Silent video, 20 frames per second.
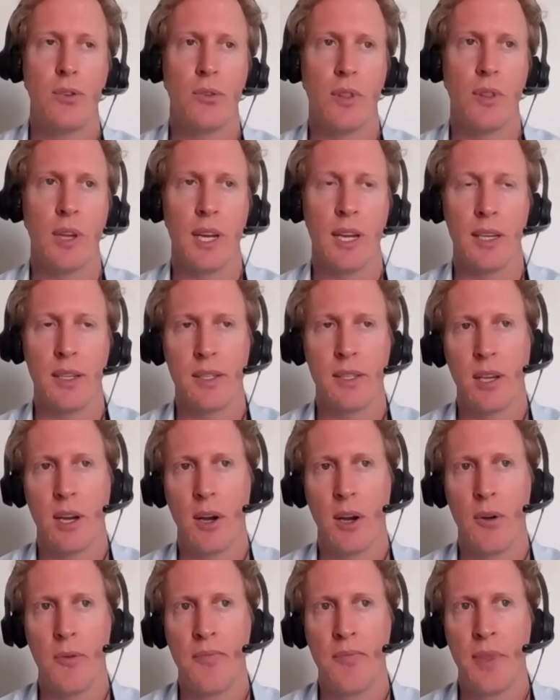things.
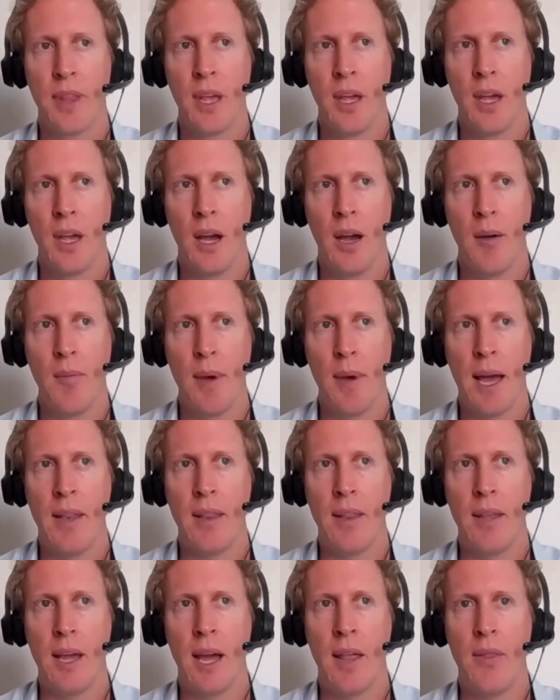So
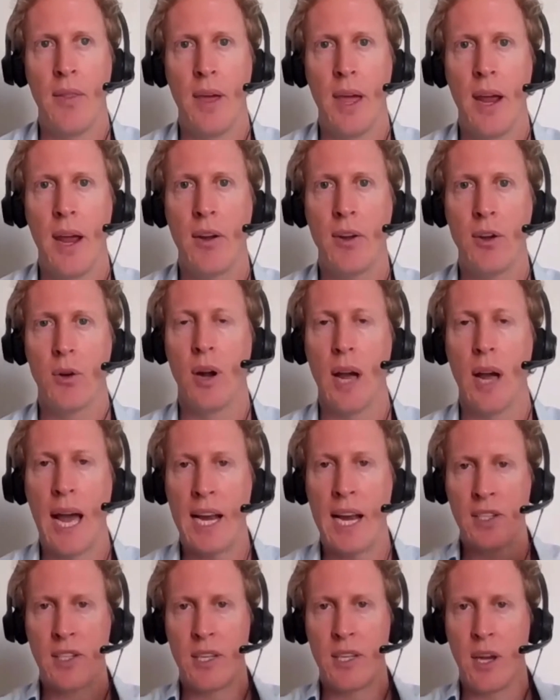and there you're
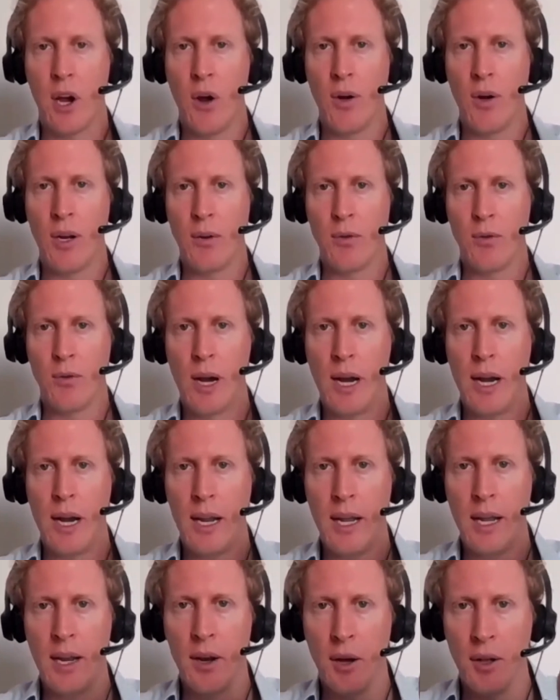actually honing right
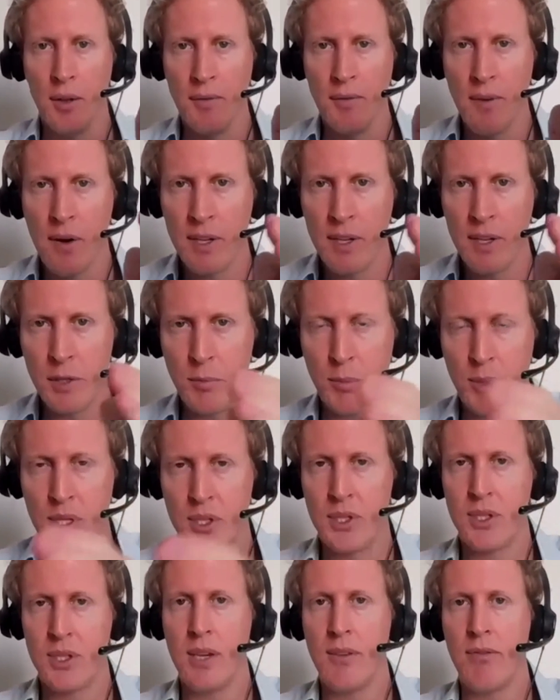in on very
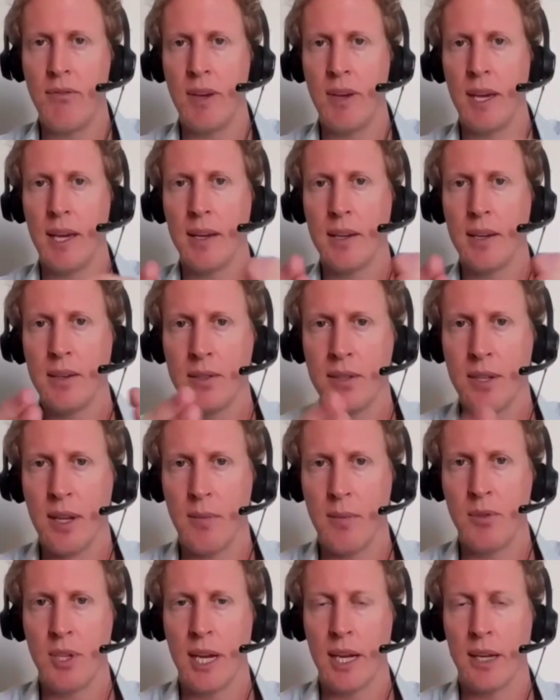specific
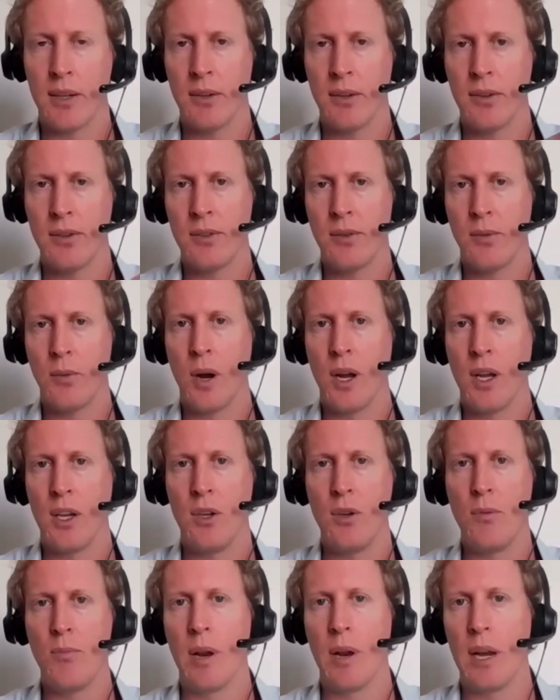subsectors where
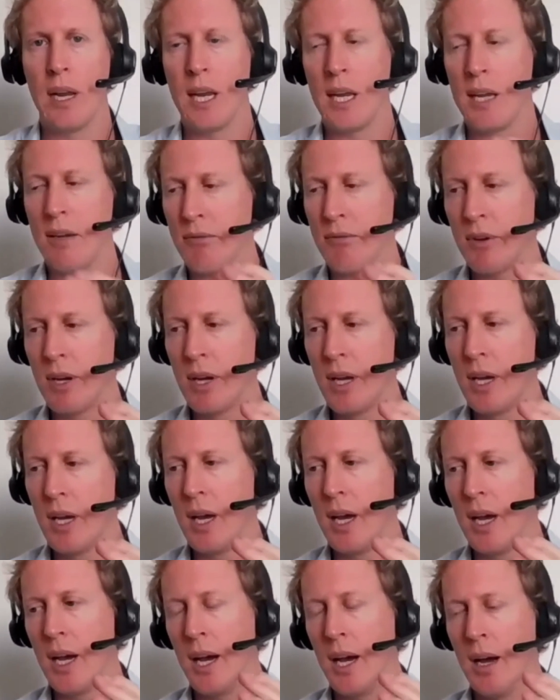you believe
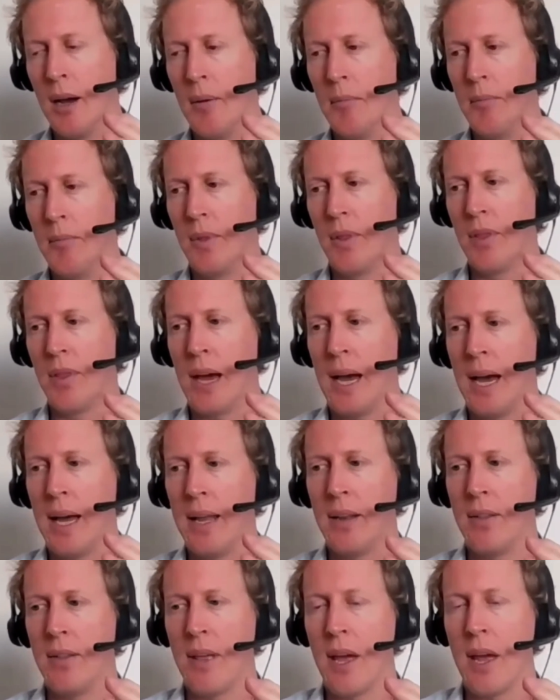
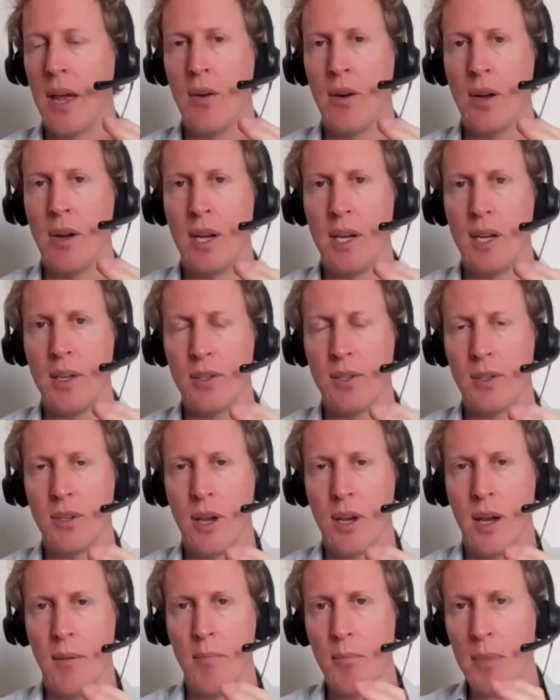that there is
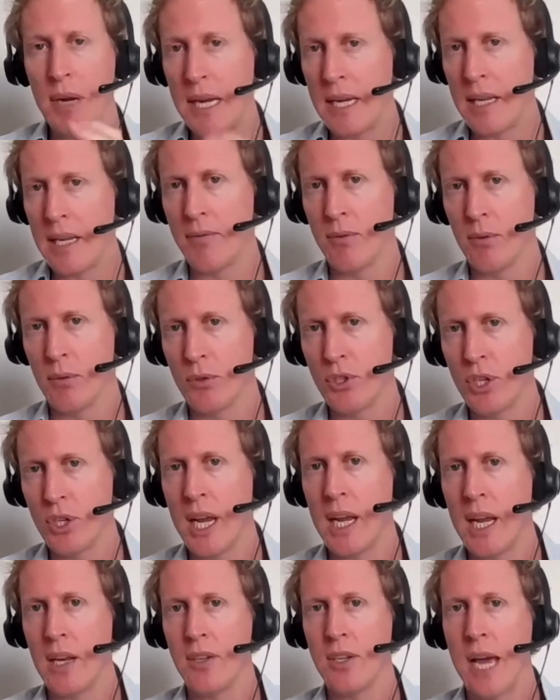meaningful
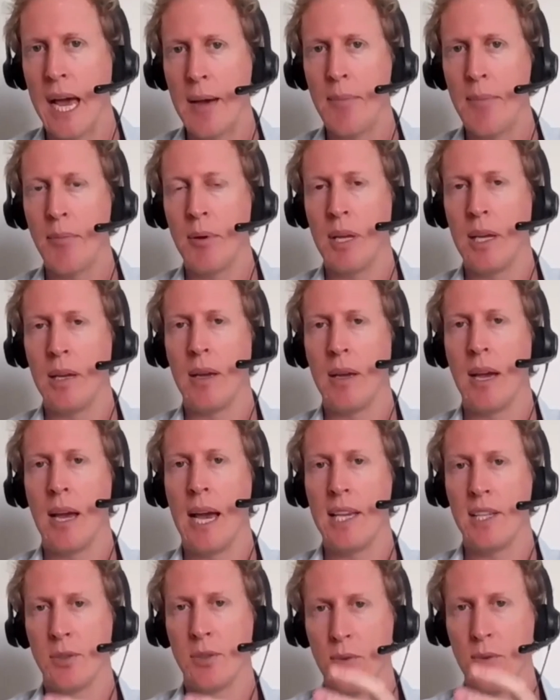change happening
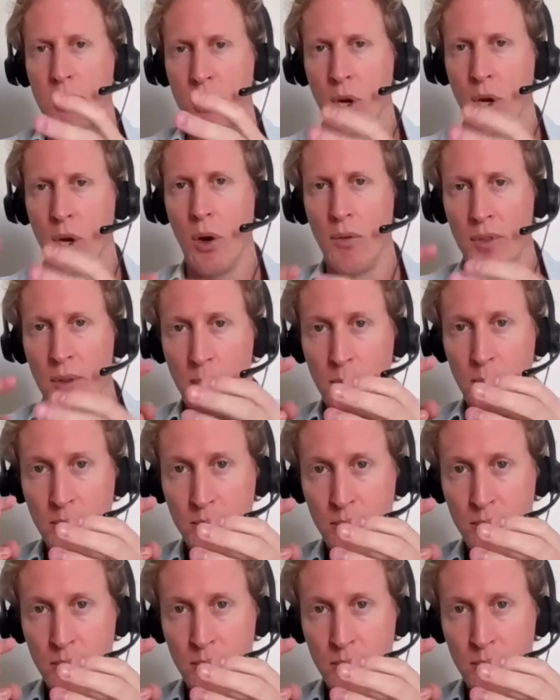as a result of the